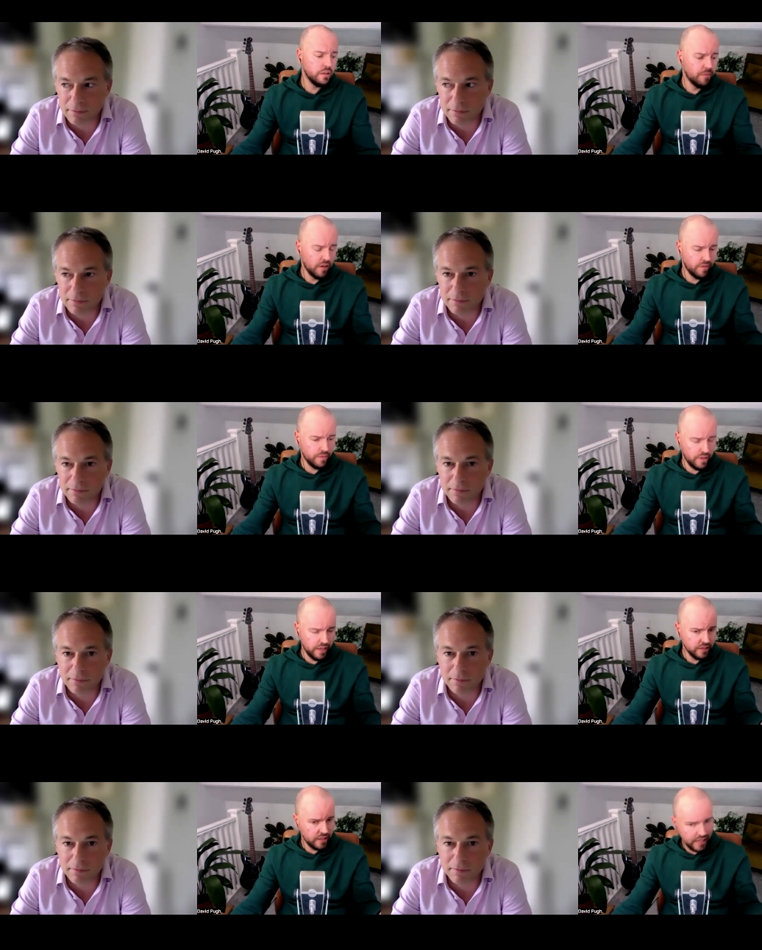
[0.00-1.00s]
Speaker 1: apart from
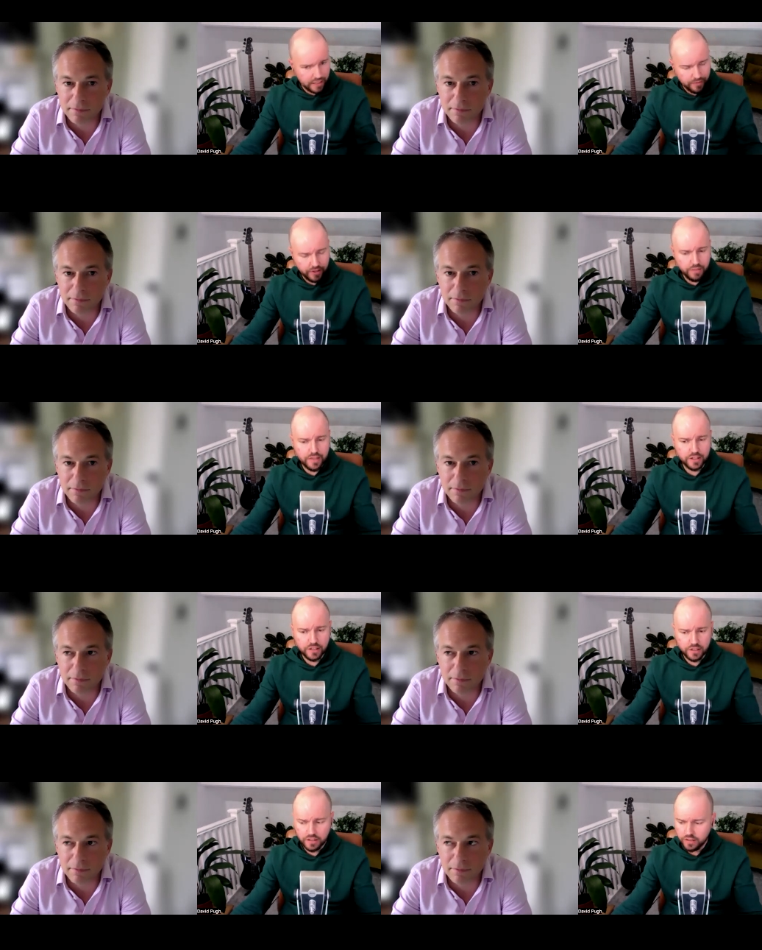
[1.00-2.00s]
Angel Academy that you
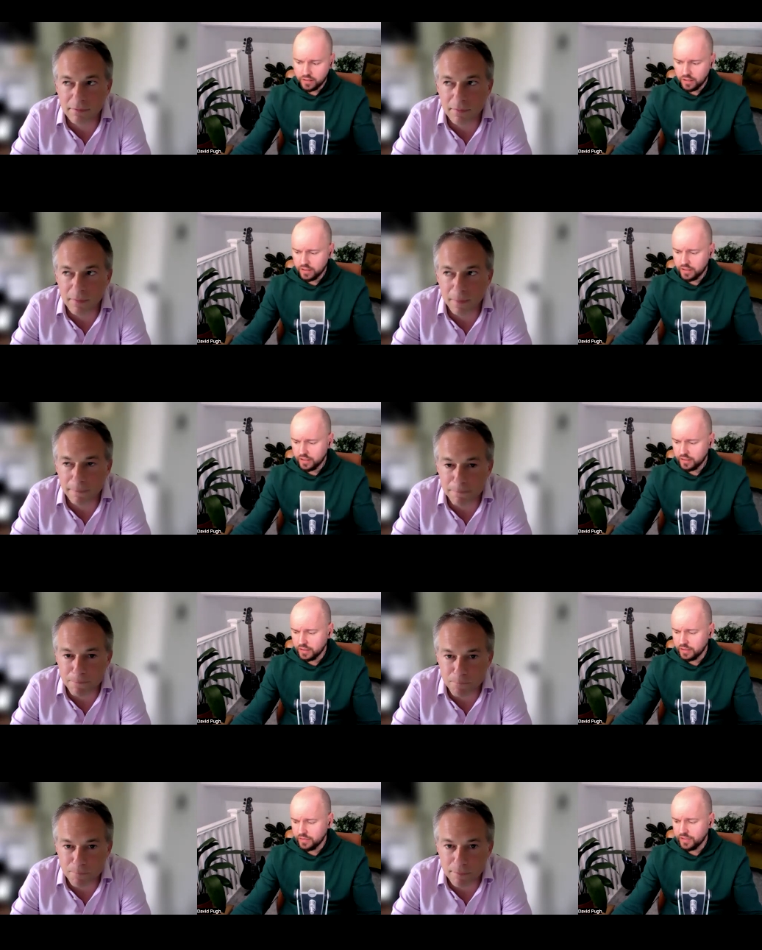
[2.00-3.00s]
mentioned, that that that,
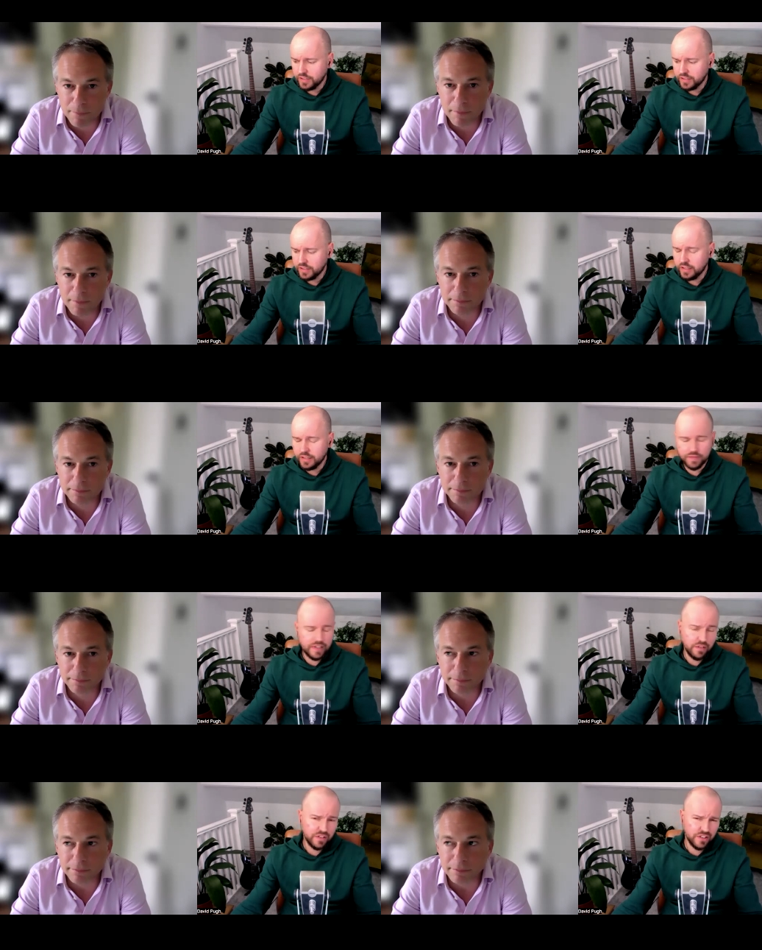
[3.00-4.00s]
that invest that uh,
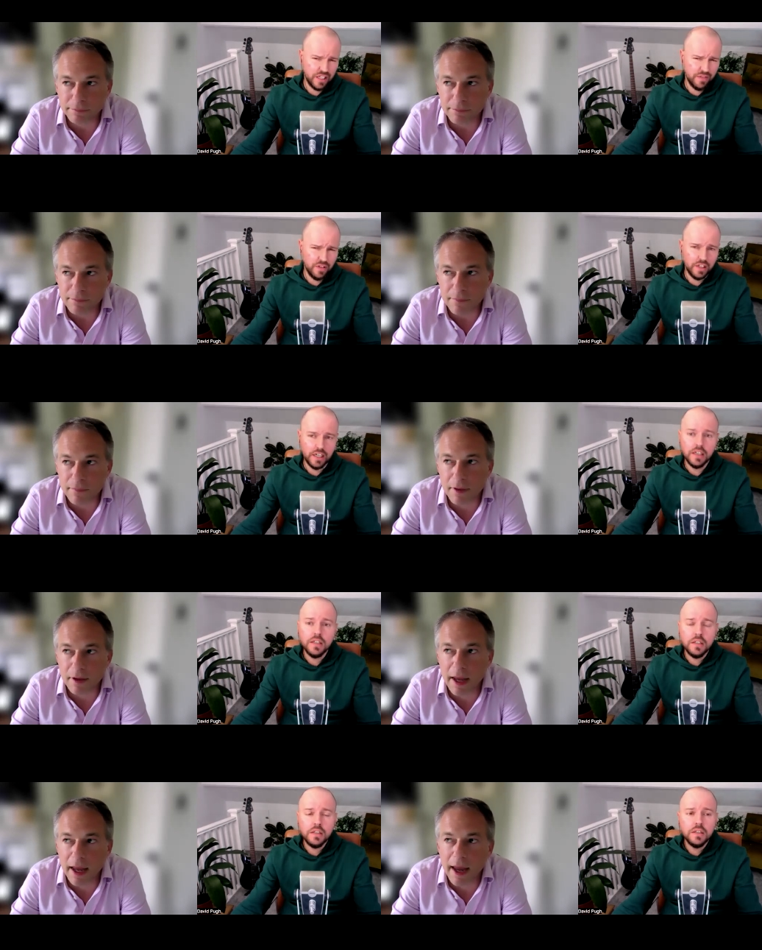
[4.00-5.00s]
founders should have a look at?
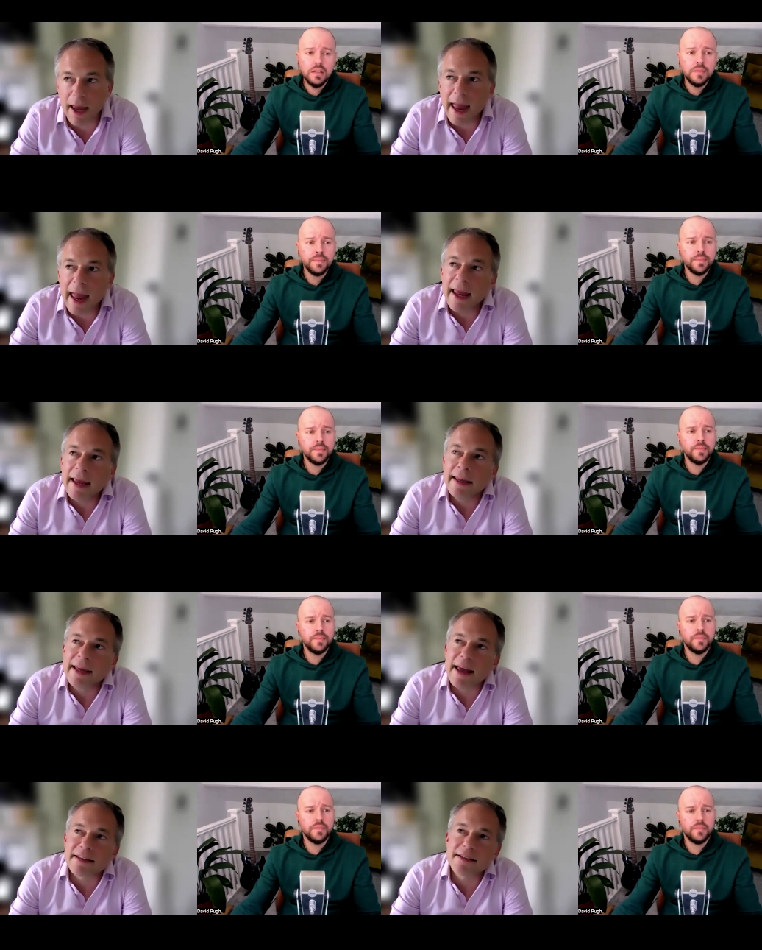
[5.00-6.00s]

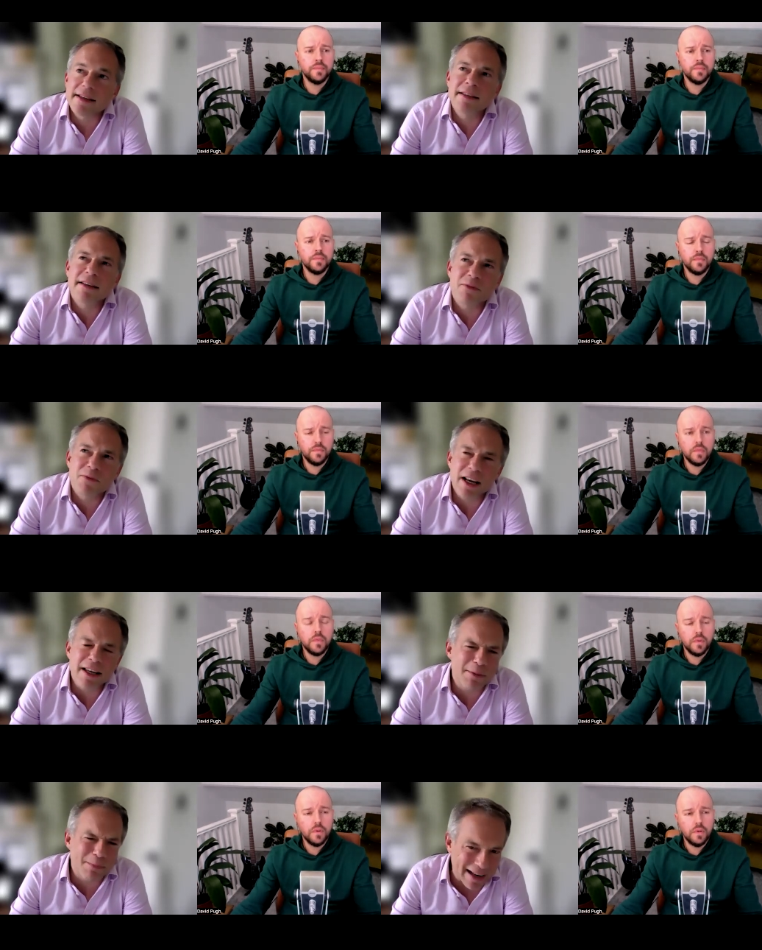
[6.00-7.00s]
Speaker 2: Yes, it, it
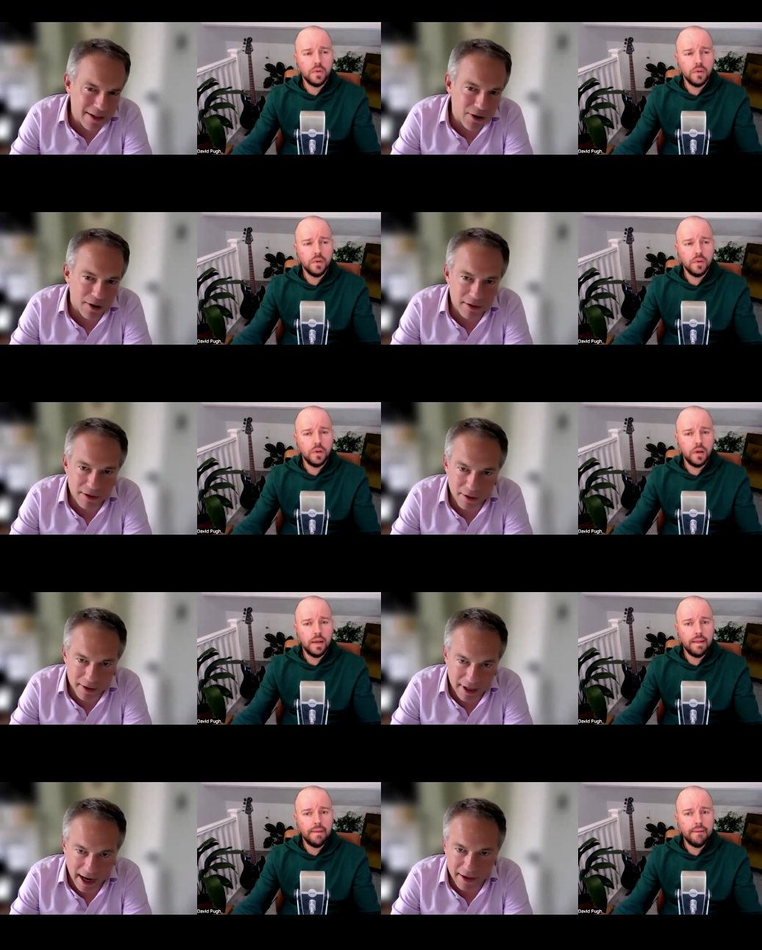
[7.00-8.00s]
really depends on
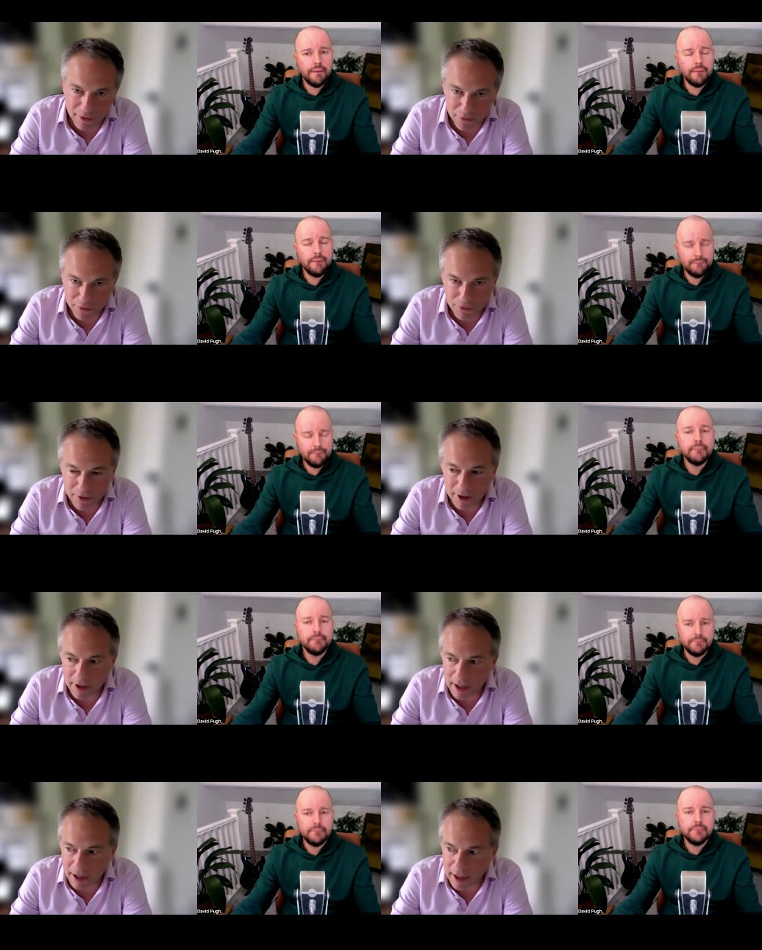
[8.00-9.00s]
on the kind of
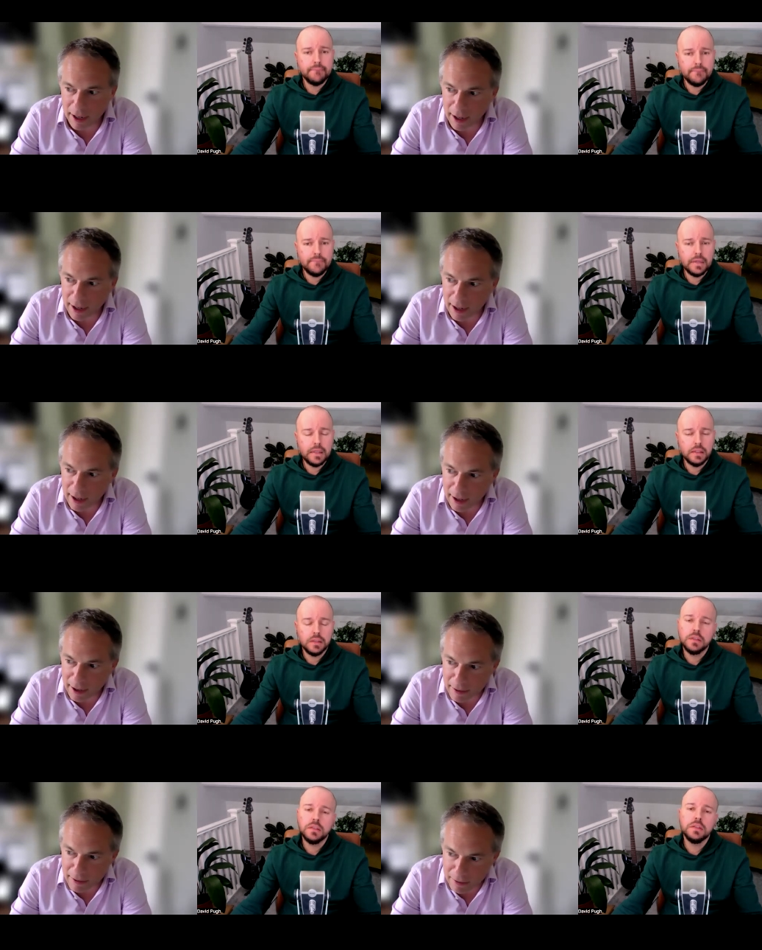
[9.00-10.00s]

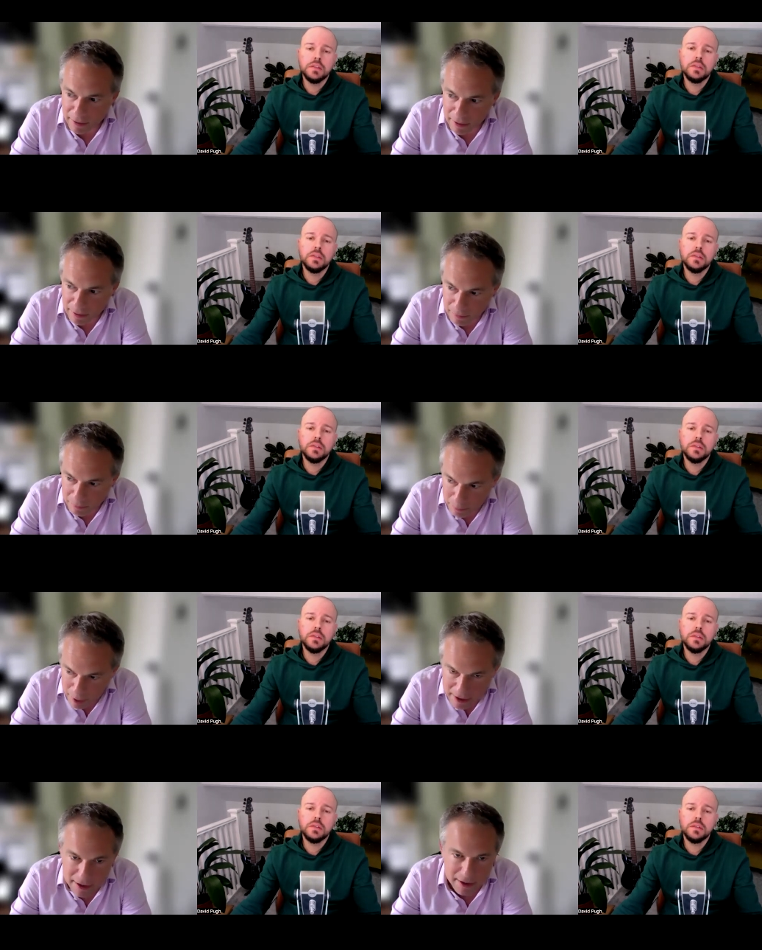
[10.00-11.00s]
uh,
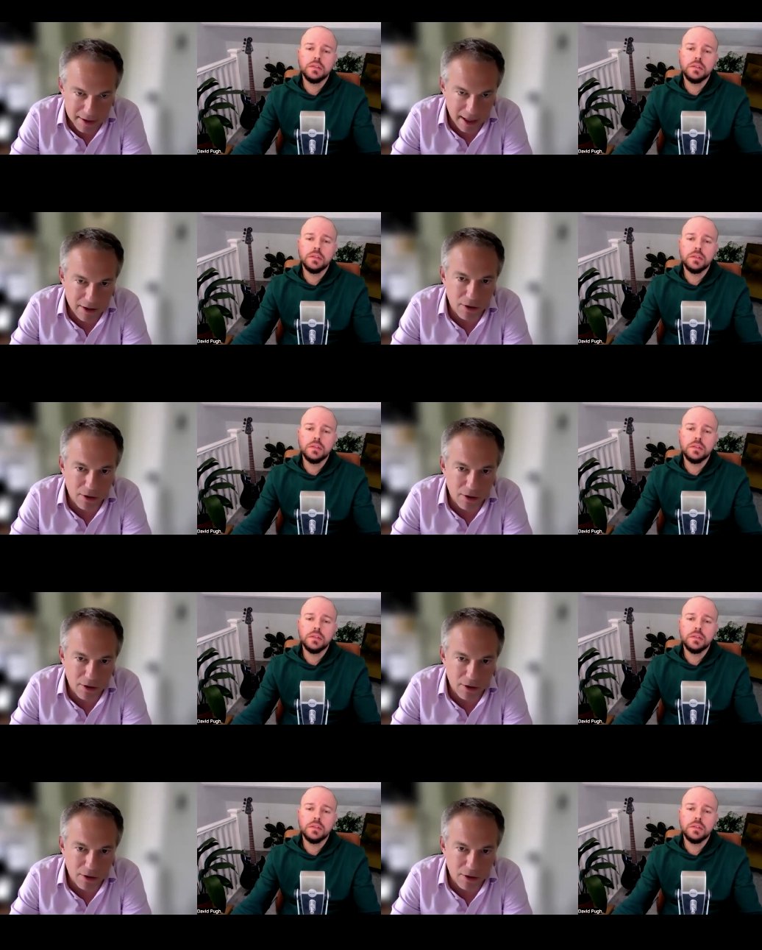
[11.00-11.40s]
business that